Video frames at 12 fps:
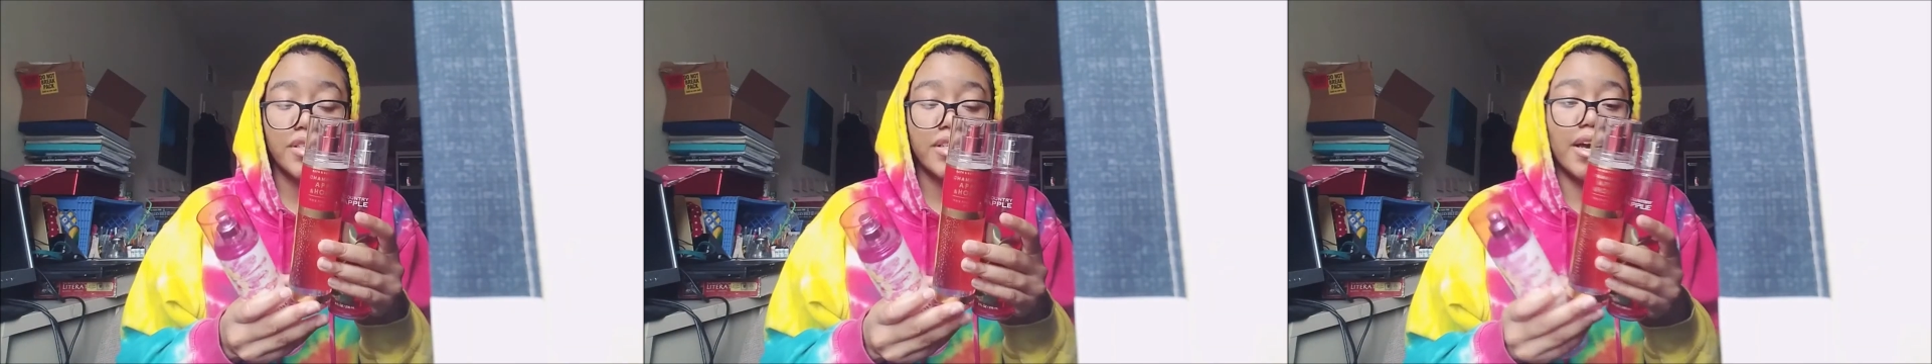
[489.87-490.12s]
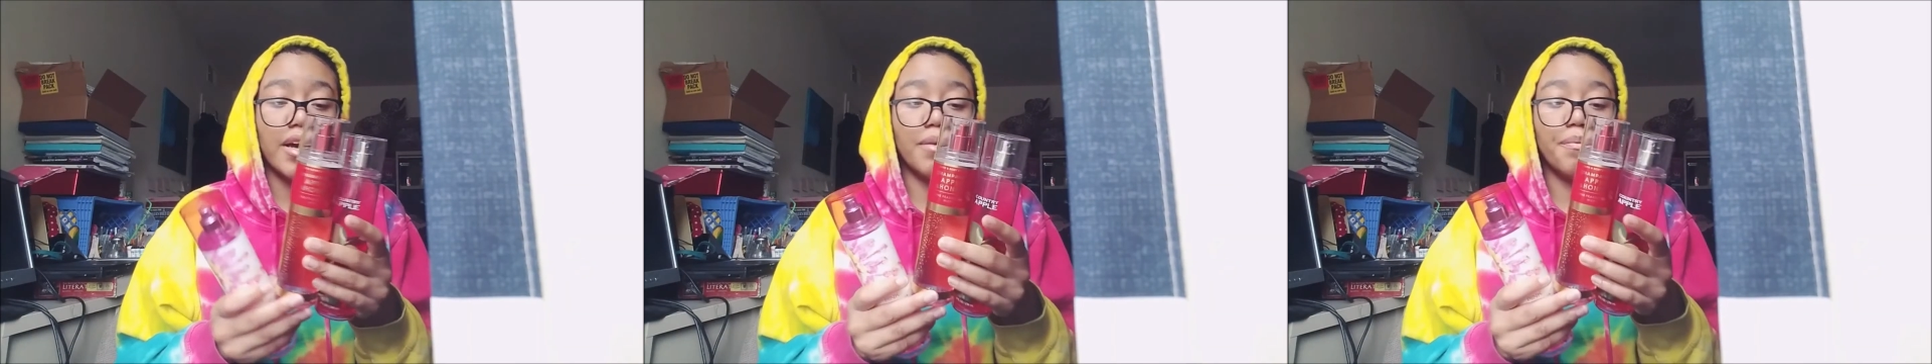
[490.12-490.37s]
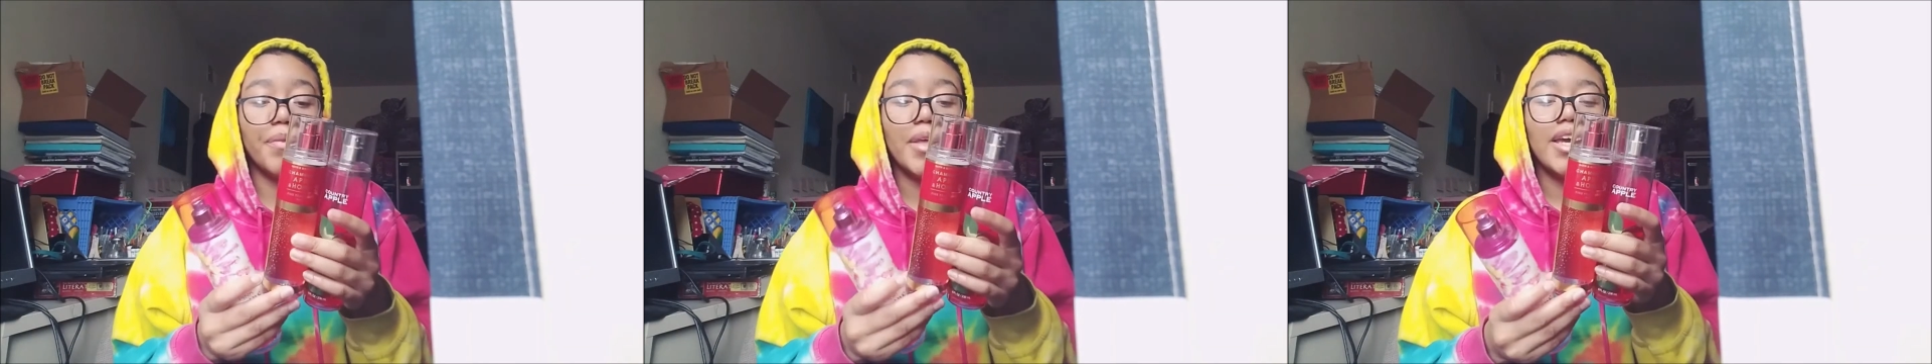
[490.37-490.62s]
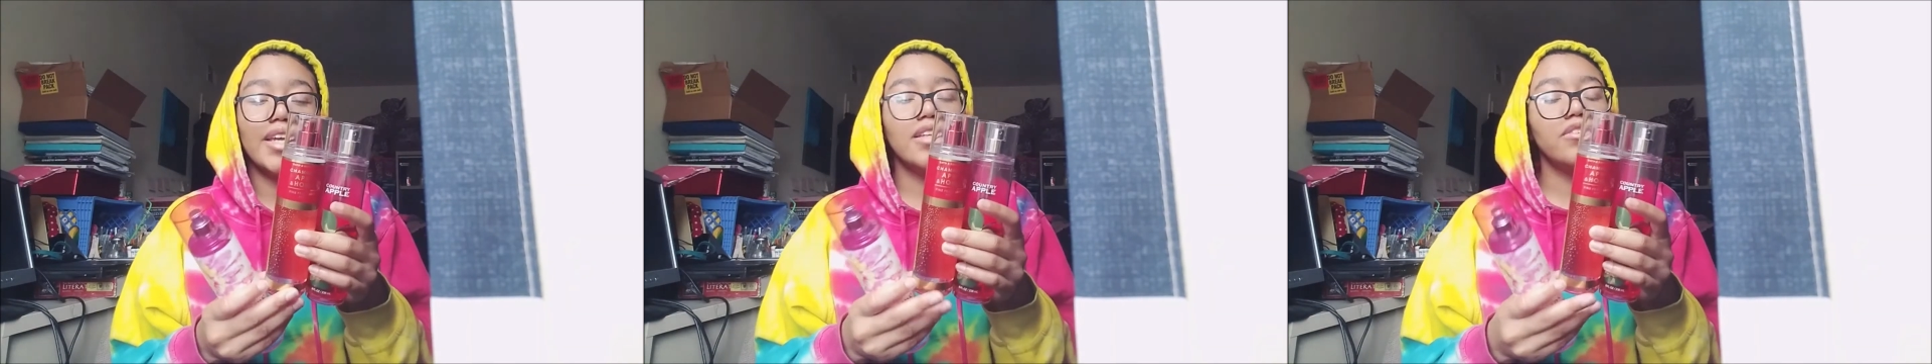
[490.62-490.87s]

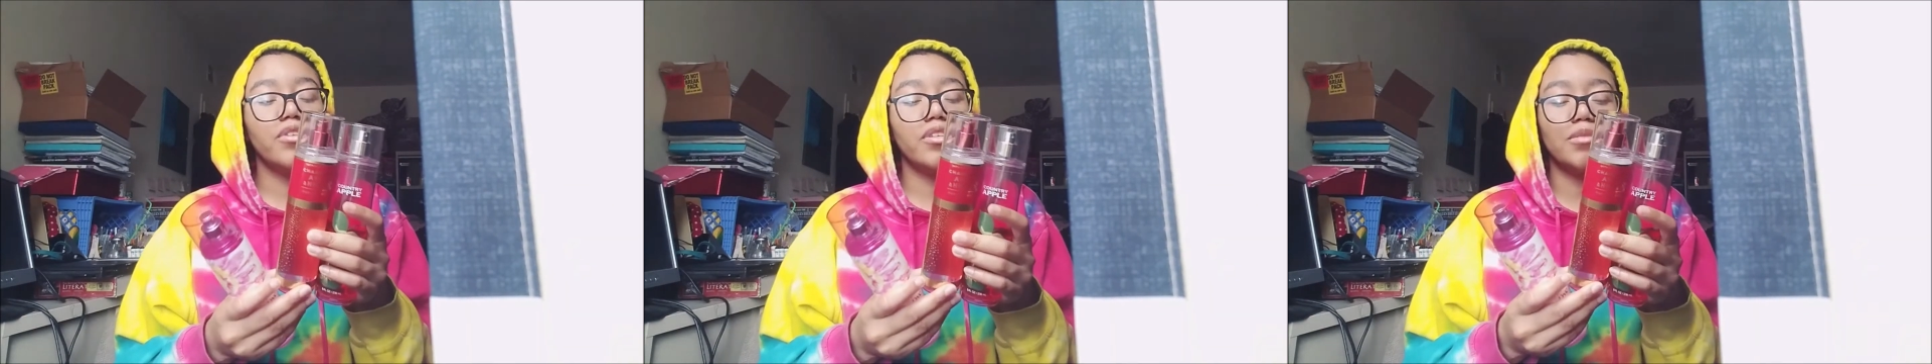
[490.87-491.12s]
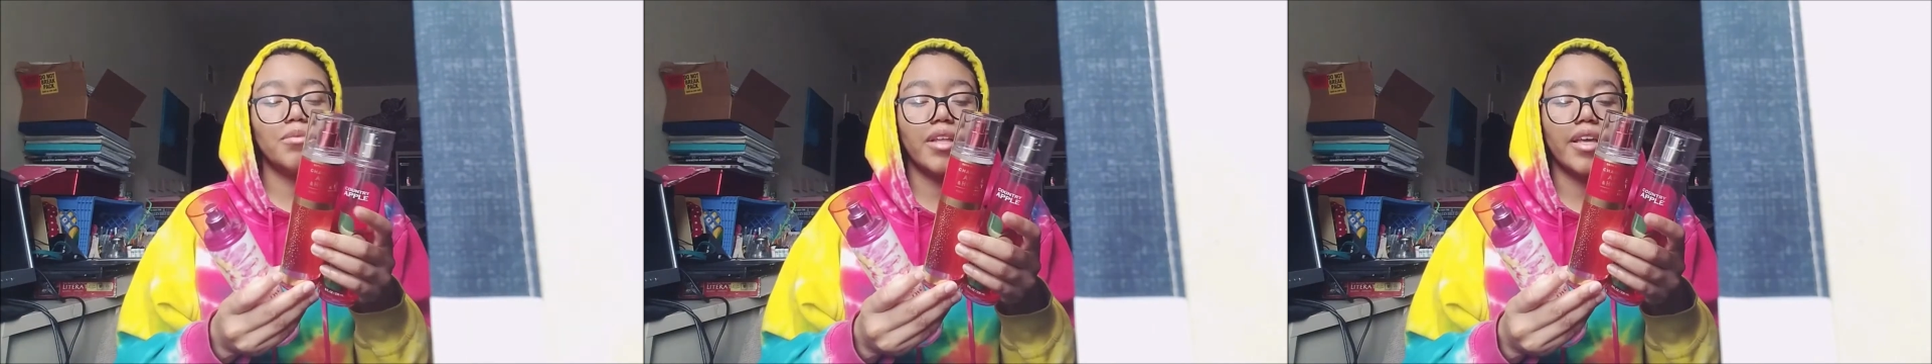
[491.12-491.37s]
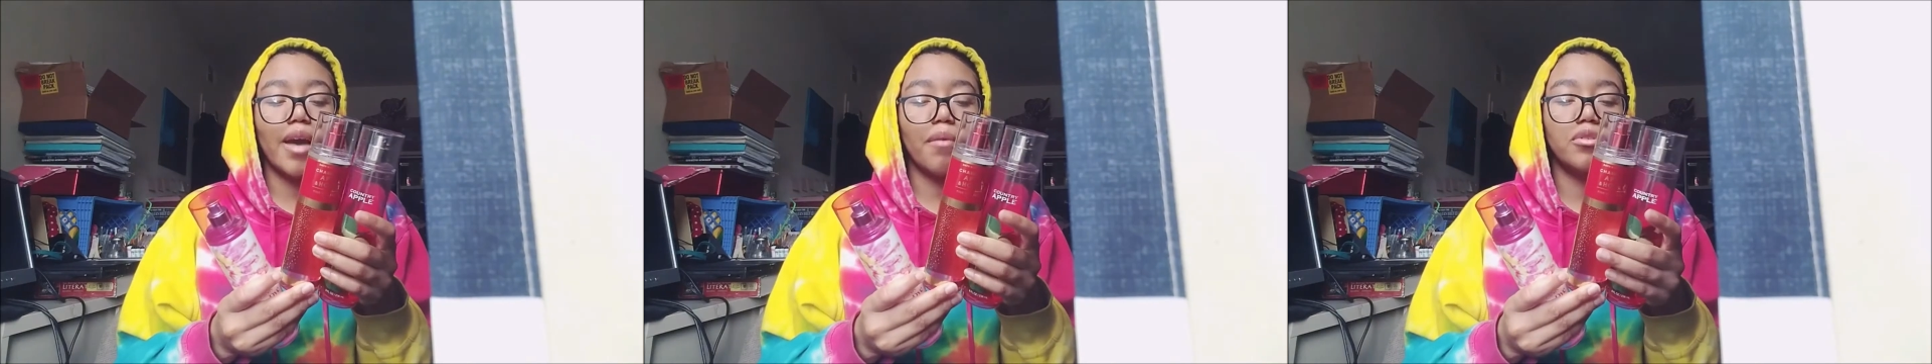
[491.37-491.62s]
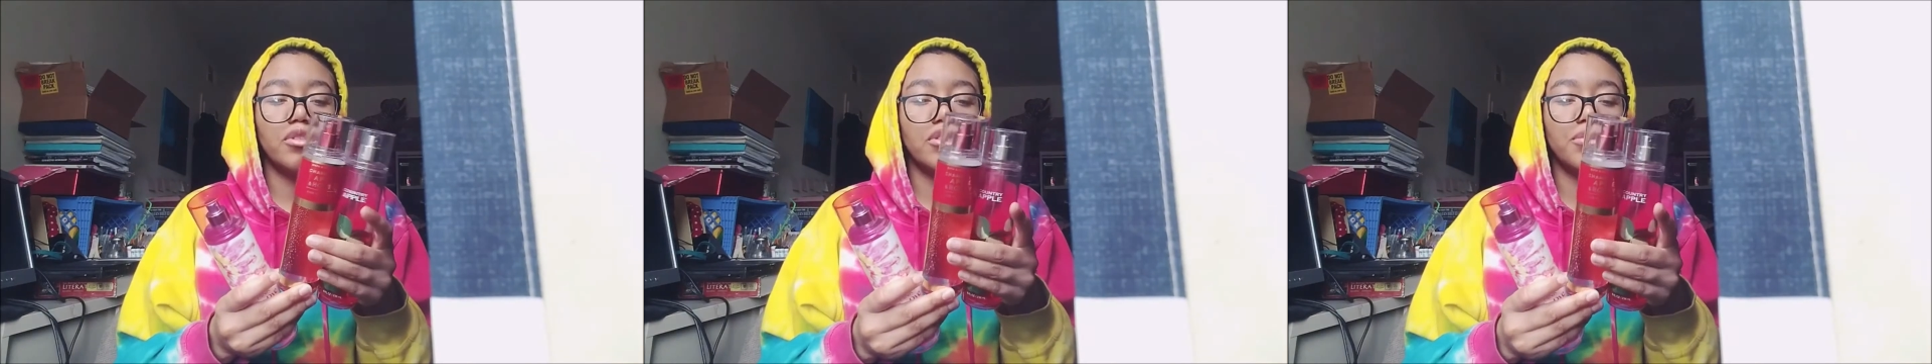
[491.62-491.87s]
It doesn't really smell like apple juice,